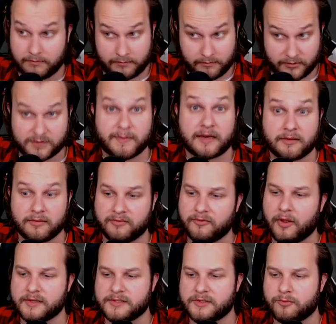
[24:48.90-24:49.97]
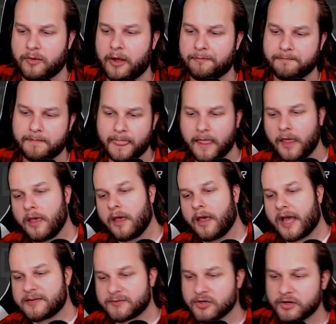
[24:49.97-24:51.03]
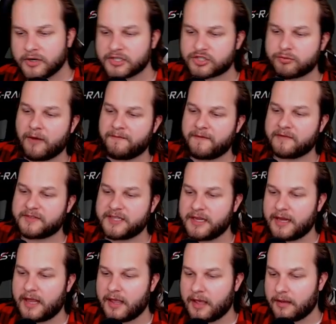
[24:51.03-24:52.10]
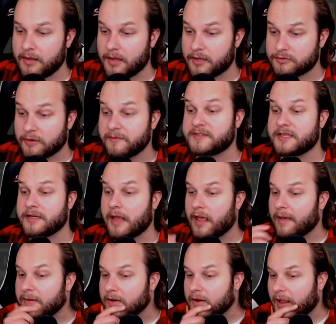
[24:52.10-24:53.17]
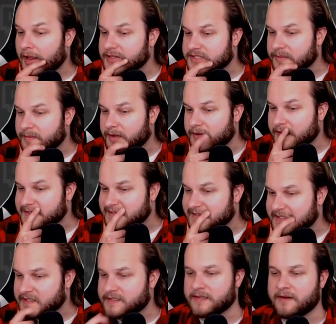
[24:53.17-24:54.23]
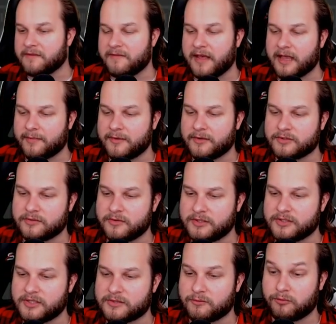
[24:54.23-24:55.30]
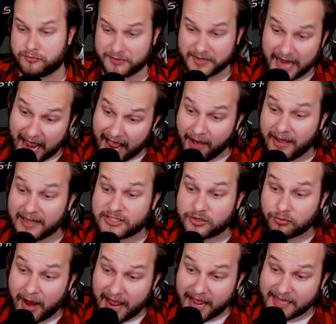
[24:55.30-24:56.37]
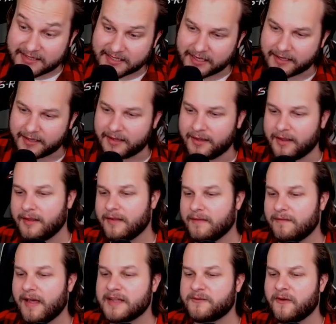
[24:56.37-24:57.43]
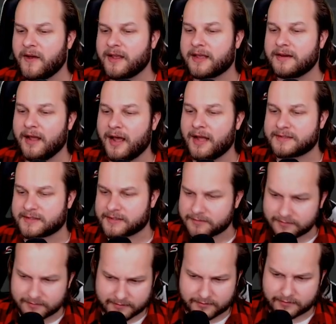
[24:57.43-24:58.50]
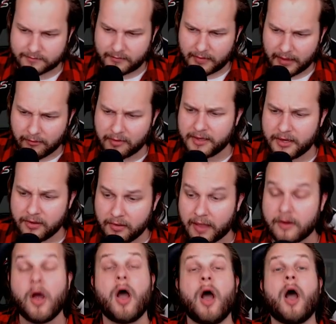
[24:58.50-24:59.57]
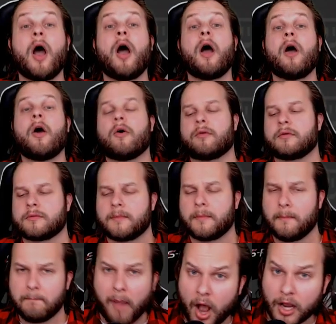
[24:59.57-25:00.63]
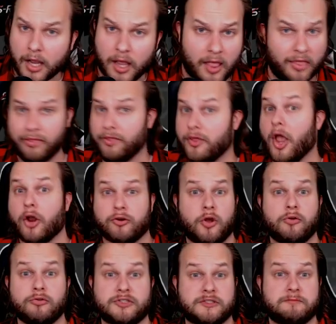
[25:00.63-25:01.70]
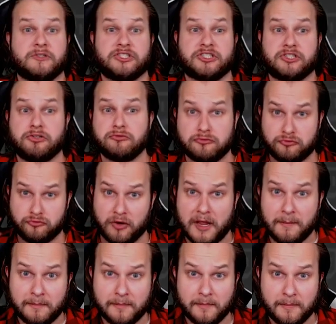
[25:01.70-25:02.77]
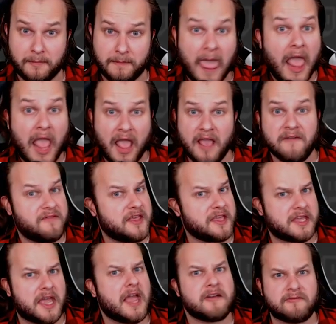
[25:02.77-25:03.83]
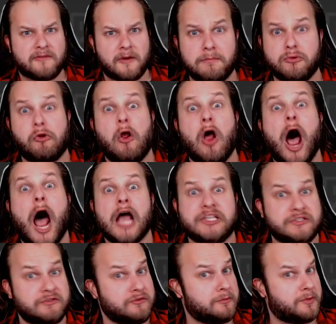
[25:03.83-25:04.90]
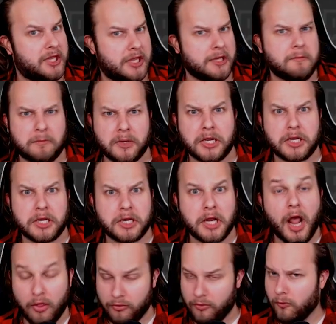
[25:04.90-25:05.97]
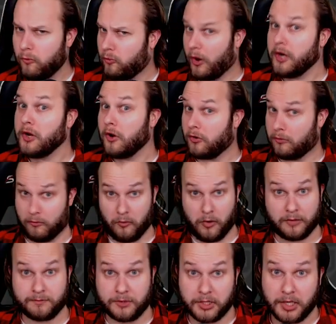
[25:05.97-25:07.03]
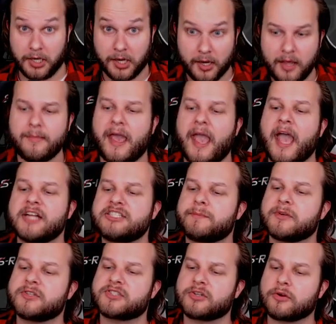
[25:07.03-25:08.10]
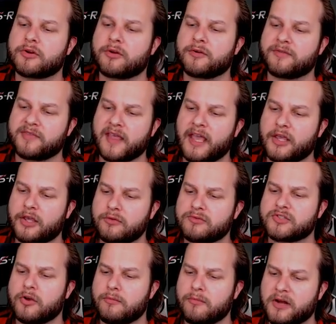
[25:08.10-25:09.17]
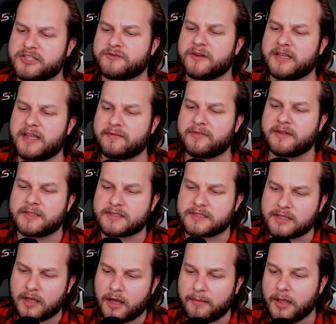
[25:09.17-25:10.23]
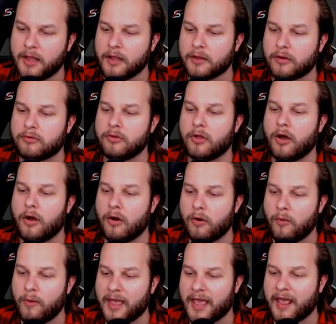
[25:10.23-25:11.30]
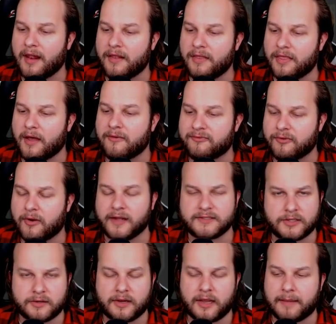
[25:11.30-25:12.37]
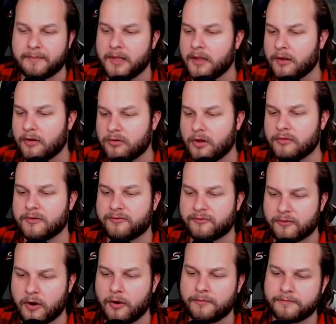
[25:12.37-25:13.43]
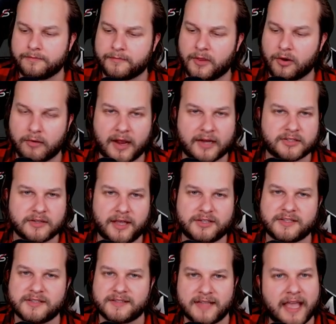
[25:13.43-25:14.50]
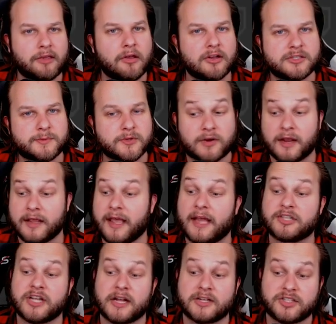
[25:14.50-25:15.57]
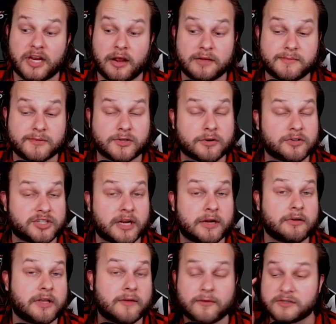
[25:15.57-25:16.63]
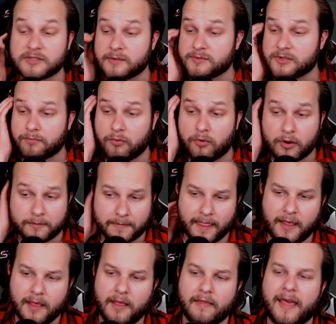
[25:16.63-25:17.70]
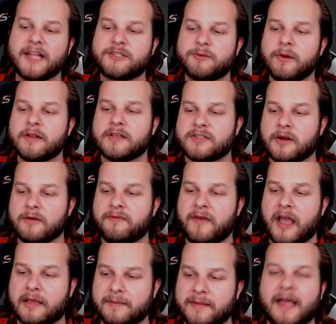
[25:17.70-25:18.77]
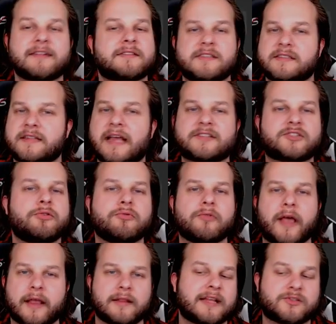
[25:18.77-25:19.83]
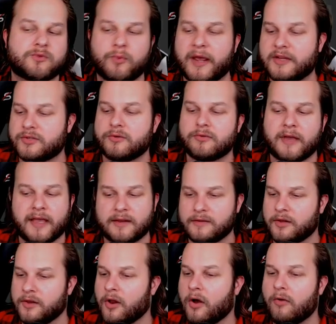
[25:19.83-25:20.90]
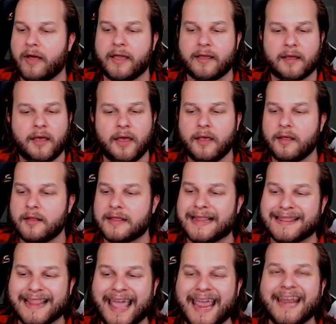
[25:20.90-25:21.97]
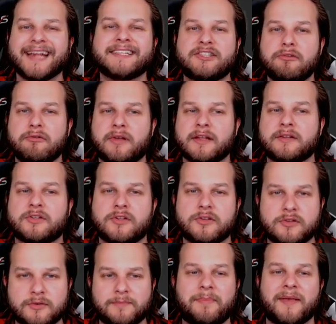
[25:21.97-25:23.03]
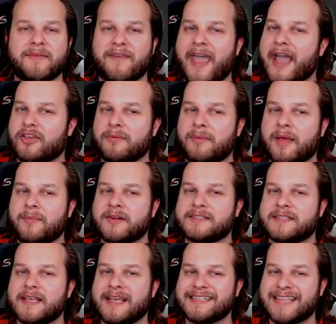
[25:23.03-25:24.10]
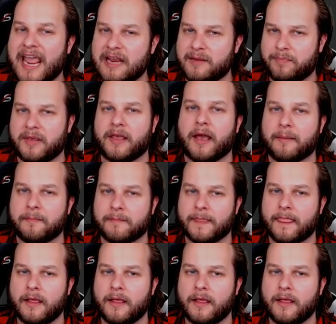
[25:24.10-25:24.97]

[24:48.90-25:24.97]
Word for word: respective flaws as well. At Berserker is 12:15 a.m. Uh, here, and someone insisted on vacuuming and drilling just now. That's crazy. That's fucking nuts. Oh, they do that. Oh, but there goes Mr. Grimm. If they gave prize for being mean, the winner would be him. Edgy Berserker, thank you so much for gifting us some Glow in the Fro. That's a good name. Glow in the Fro. Congratulations. Thank you, Edge Berserker. Again, chat, check out Edge Berserker's channel. Give her some support. That's weird to start vacuuming. That's, that's too late. That's way too late. You know, like the latest you could be vacuuming, I'm going to say, is 8 p.m.